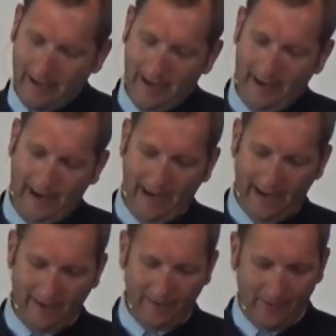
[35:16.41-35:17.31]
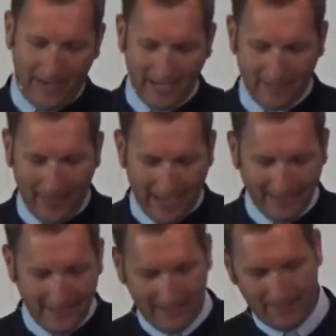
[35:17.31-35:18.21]
and they
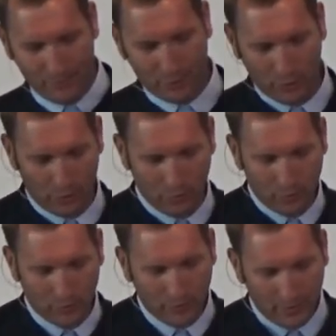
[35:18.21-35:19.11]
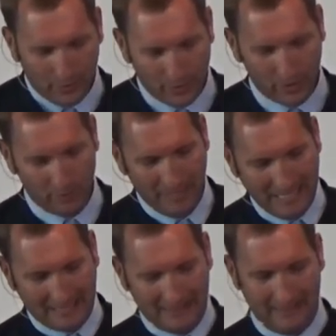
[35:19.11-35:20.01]
commanded him to
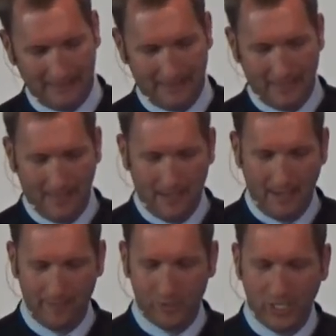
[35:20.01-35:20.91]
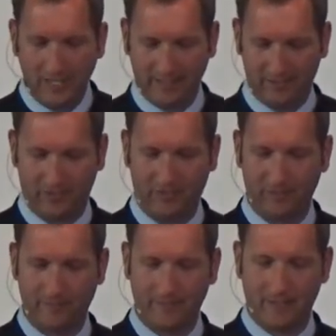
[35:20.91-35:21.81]
speak of Jesus.
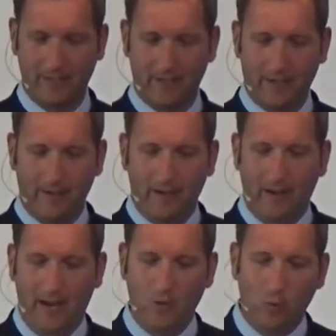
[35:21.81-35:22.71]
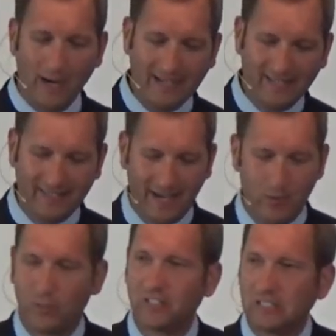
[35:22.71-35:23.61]
And what he said
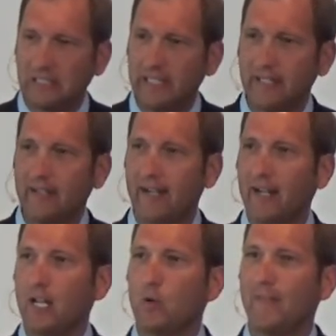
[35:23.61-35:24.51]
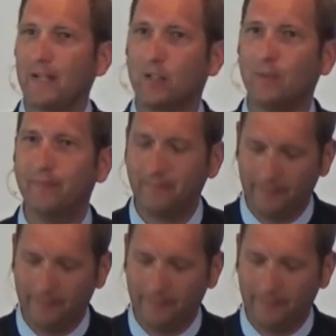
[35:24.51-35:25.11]
was clear and unequivocal.